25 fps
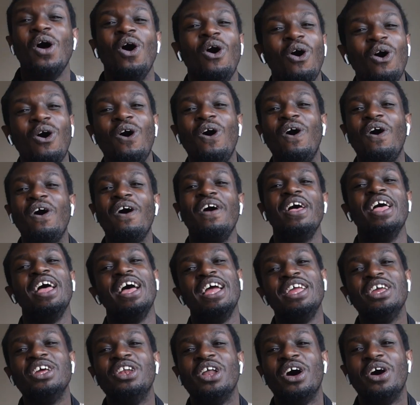or,
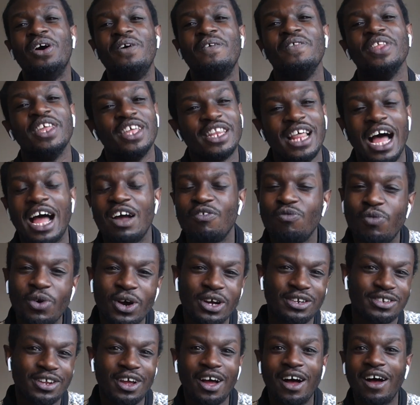you know, that I've
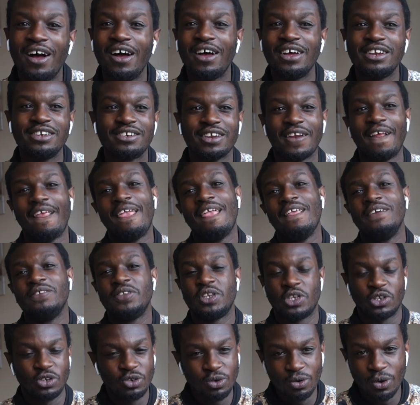worked hard
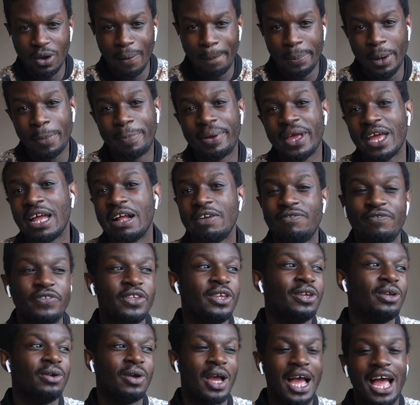to prepare for
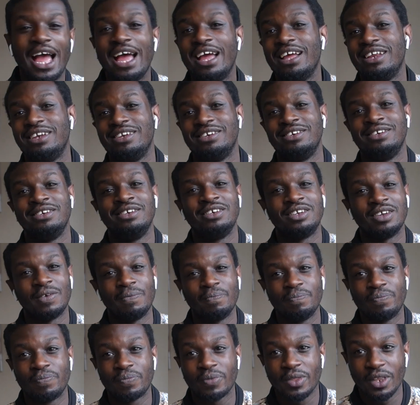you, and
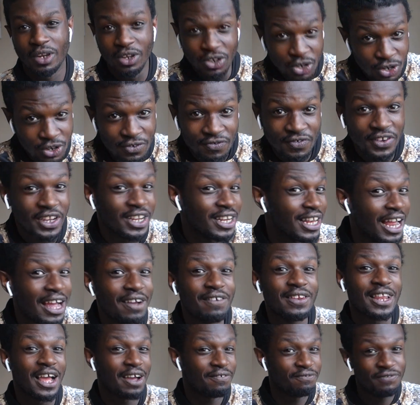you think
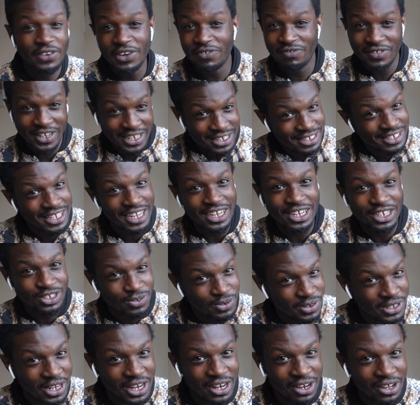that 15 seconds
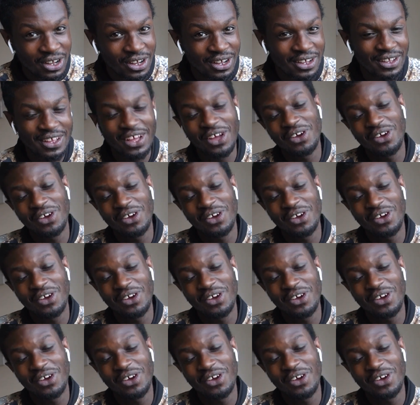wasn't a lot?